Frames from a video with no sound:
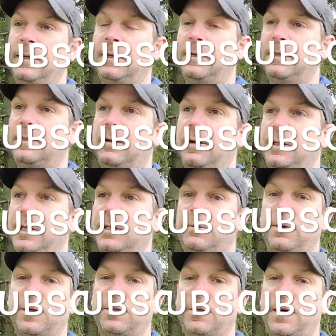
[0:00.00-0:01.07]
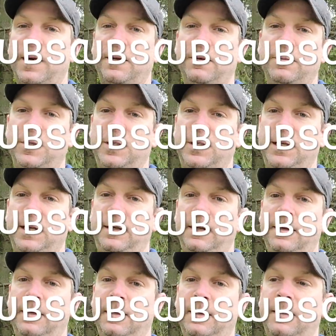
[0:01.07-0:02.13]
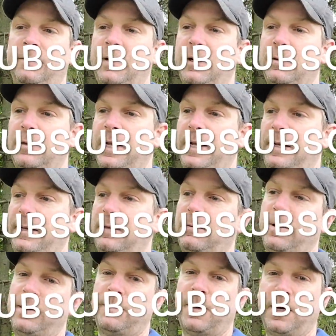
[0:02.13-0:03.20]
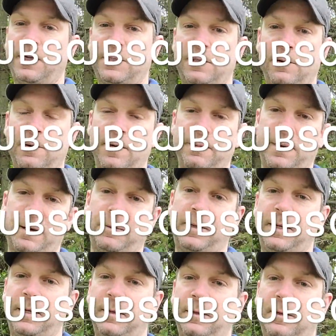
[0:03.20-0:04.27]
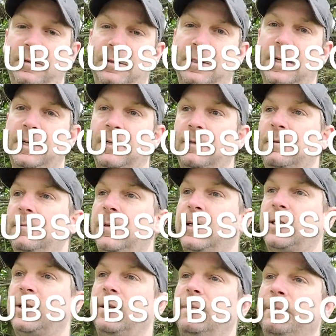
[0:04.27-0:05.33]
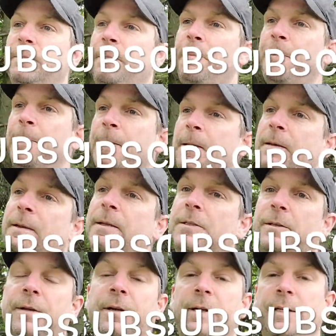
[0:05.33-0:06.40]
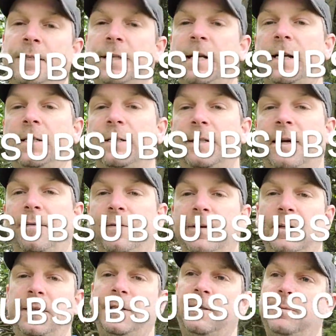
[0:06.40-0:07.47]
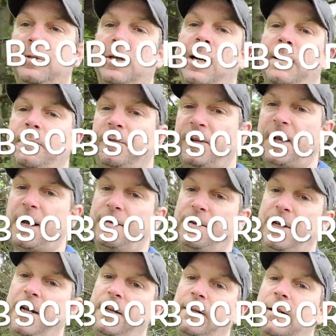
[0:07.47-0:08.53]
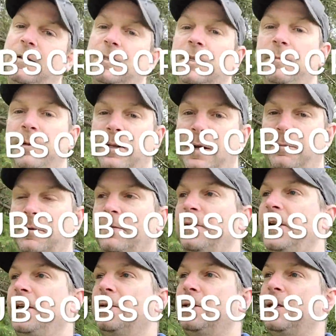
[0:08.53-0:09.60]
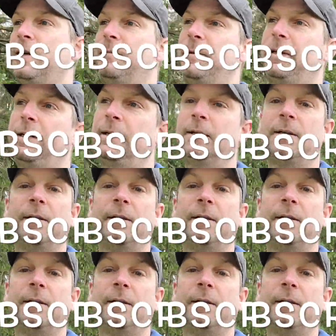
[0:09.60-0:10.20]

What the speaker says: So I just want to try a new machine. And if I don't like it, the way the market's going, I'm not really going to lose on it too much. So there it is, guys. Definitely subscribe if you haven't yet. There's going to be a lot more videos coming.